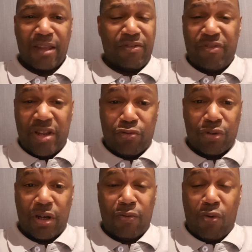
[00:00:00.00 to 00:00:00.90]
Faith will
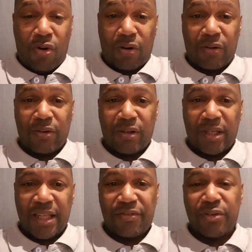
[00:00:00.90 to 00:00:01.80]
not work
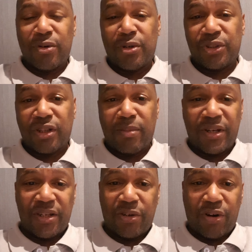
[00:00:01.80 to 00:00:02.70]
if you hold somebody
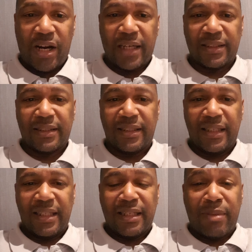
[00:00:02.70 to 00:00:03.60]
in your heart.
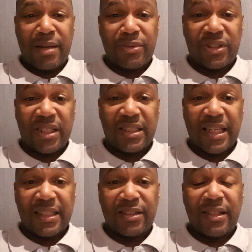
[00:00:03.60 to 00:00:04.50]
The Bible says
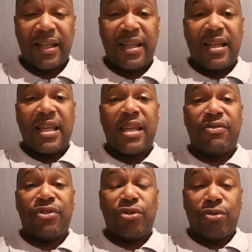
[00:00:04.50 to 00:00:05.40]
that
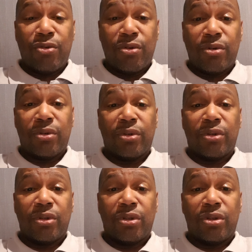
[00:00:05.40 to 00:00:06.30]
if you
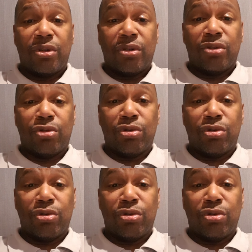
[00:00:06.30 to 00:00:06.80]
do